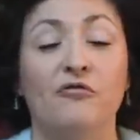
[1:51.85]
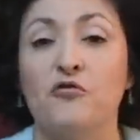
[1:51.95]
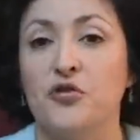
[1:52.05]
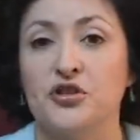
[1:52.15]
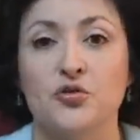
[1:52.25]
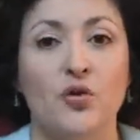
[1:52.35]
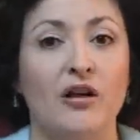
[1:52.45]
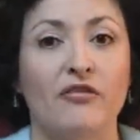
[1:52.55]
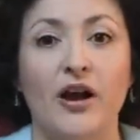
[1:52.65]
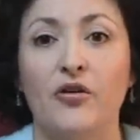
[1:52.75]
4 to
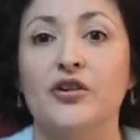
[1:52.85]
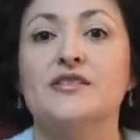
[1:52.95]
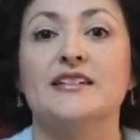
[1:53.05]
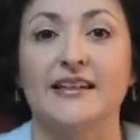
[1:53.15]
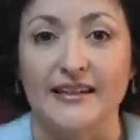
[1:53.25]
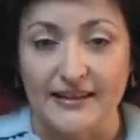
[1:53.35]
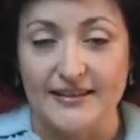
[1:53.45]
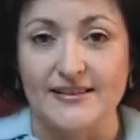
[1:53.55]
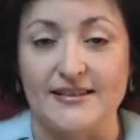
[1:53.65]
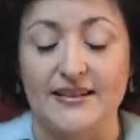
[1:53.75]
12 hours
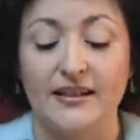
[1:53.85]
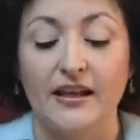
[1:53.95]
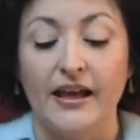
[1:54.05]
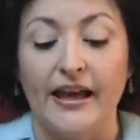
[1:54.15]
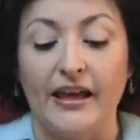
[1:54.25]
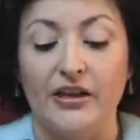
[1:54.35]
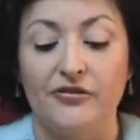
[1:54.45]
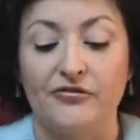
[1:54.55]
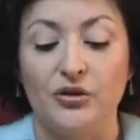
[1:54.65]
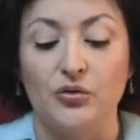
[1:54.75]
easy,
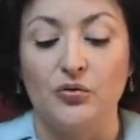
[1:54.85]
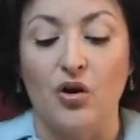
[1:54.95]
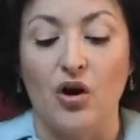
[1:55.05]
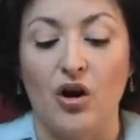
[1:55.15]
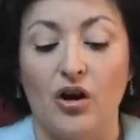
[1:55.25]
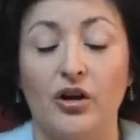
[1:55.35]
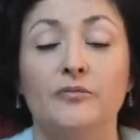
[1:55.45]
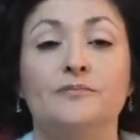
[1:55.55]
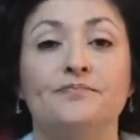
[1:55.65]
if you are